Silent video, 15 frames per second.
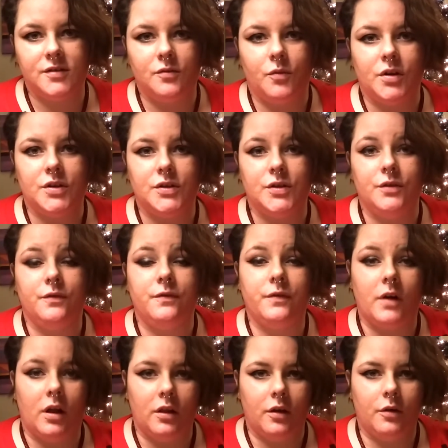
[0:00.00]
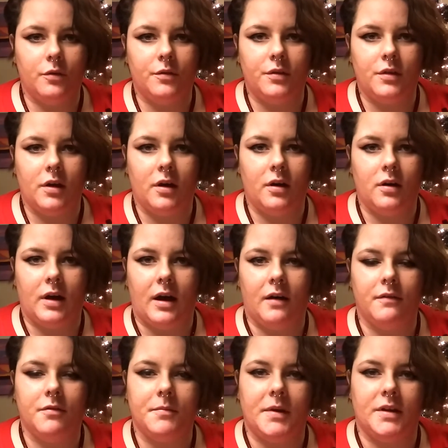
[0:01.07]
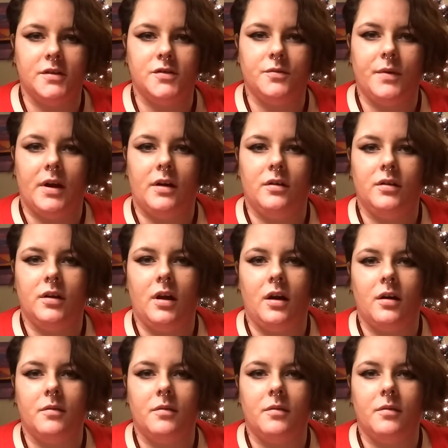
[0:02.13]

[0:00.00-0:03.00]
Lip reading: the ones who follow the alpha males around,